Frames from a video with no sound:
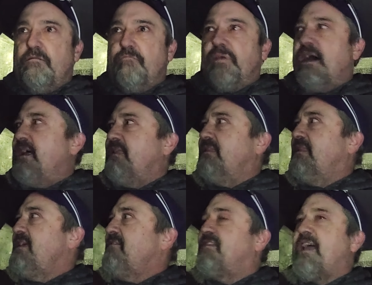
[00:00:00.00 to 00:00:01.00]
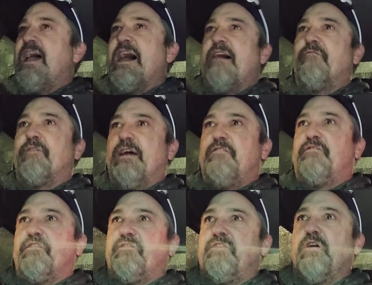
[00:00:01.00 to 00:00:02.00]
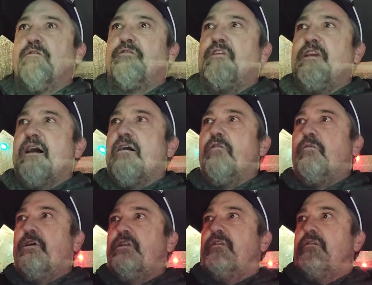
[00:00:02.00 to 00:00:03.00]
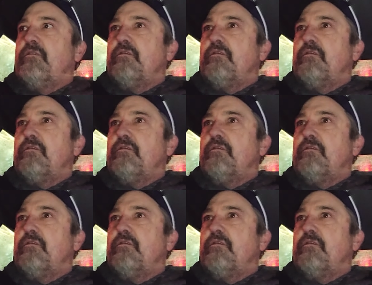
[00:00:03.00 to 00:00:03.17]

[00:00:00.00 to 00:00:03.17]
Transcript: by at least half. I just don't see how it wouldn't.